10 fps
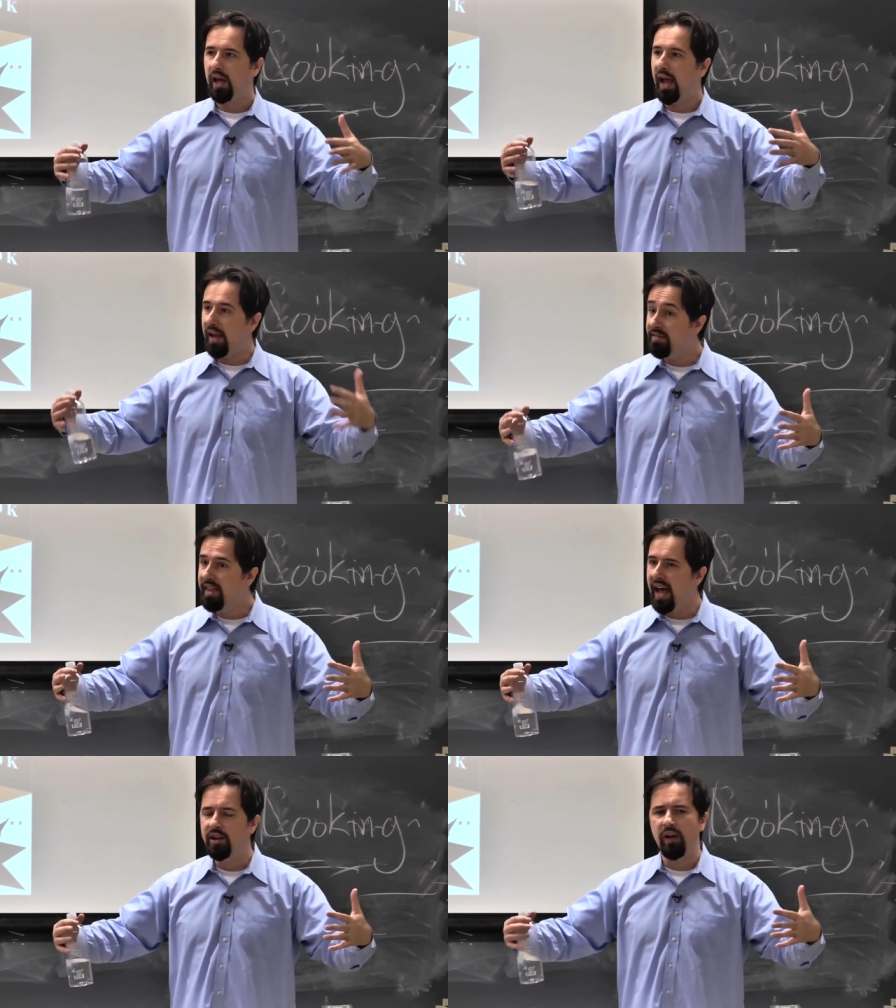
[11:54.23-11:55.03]
And
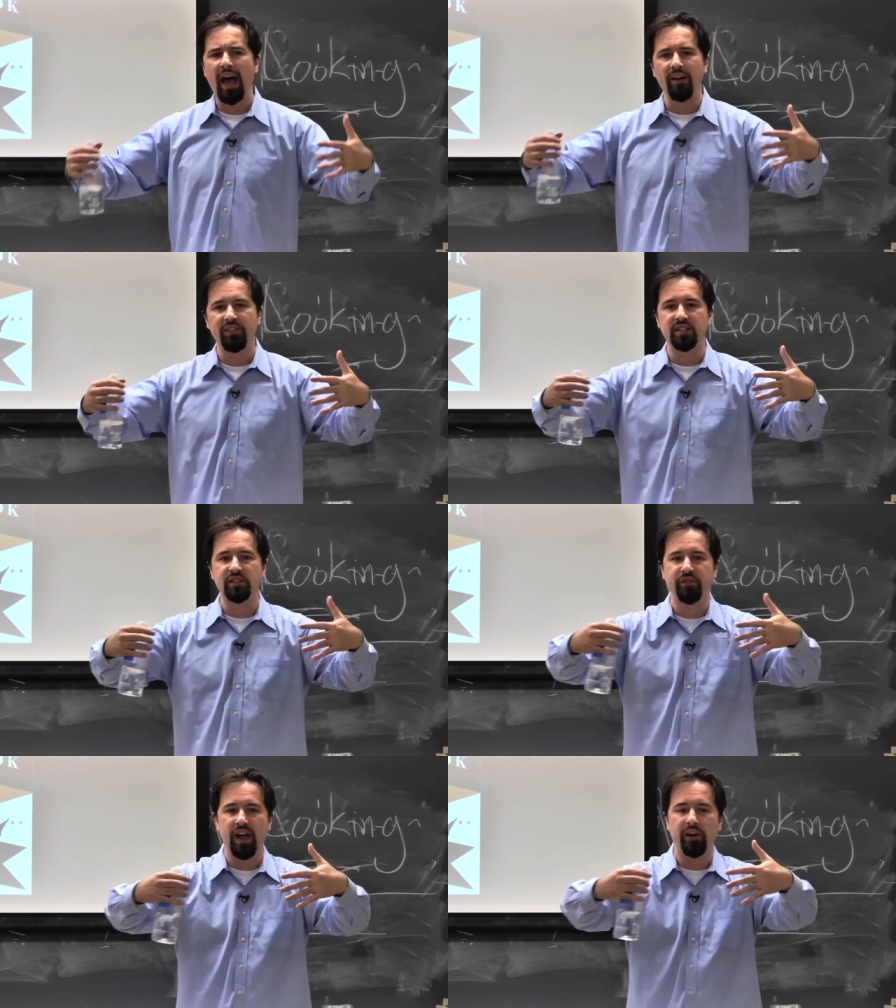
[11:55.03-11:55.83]
then you have this
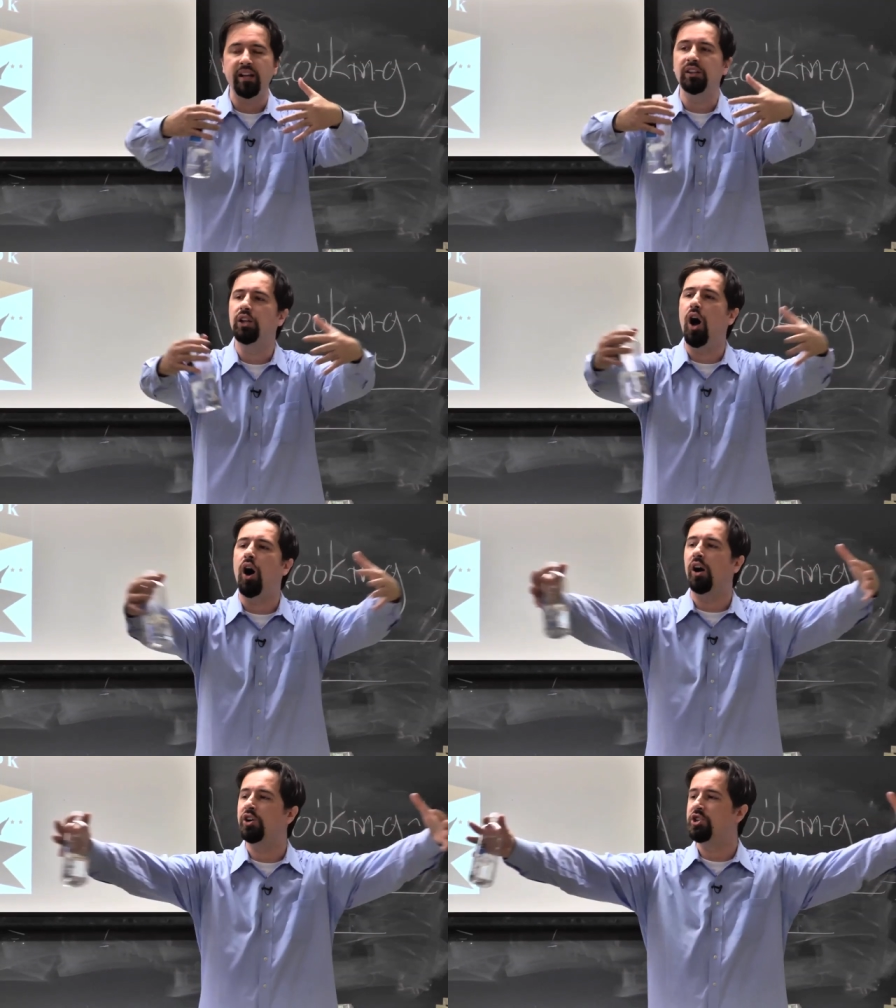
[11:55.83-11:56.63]
very
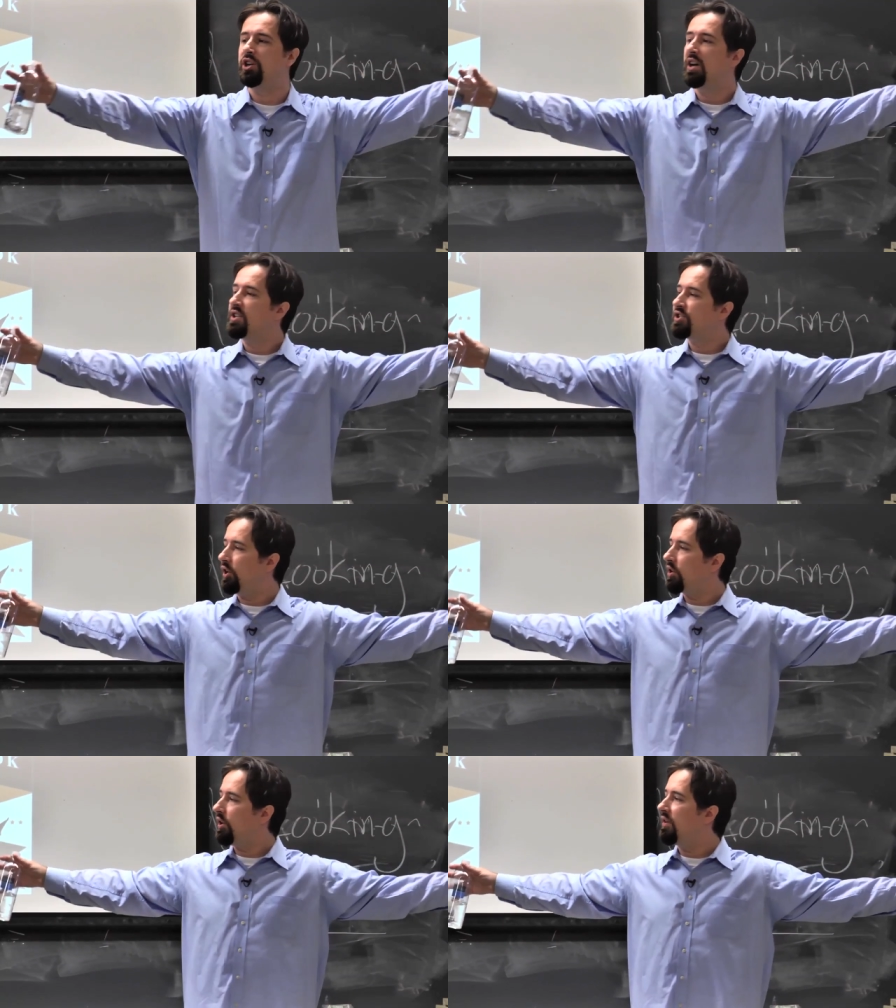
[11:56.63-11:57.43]
large
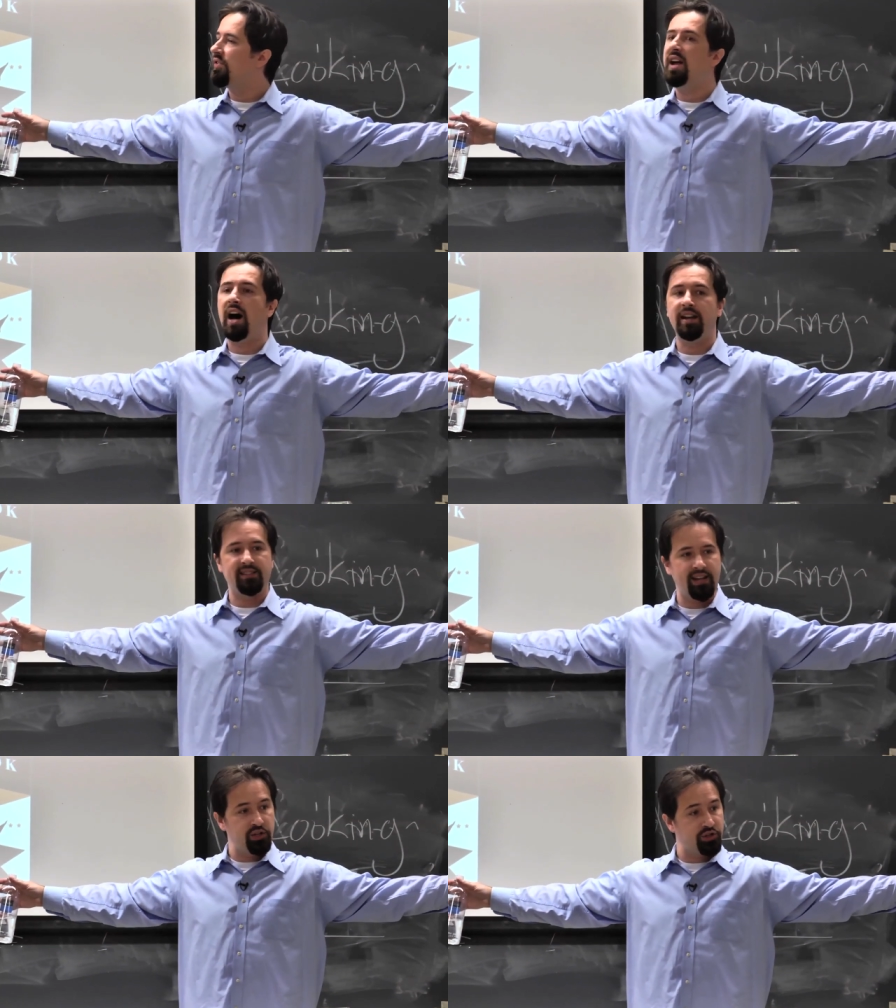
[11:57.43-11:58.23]
circle of
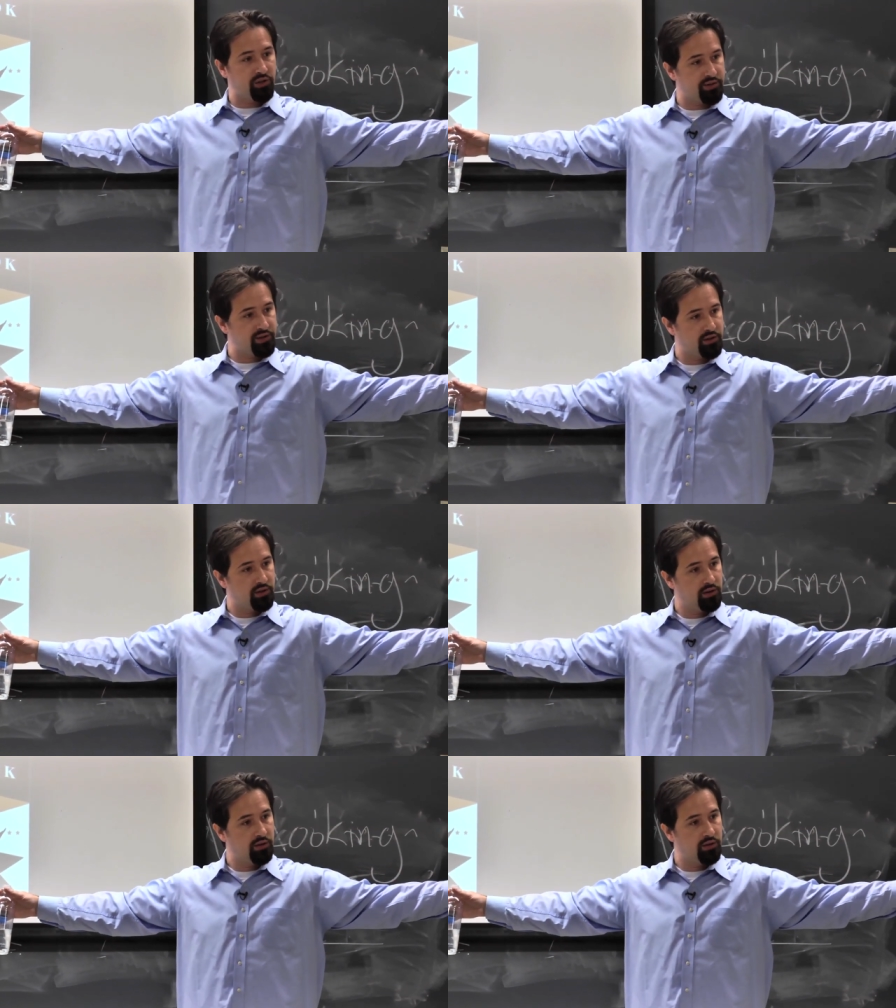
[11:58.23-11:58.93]
non-essentials,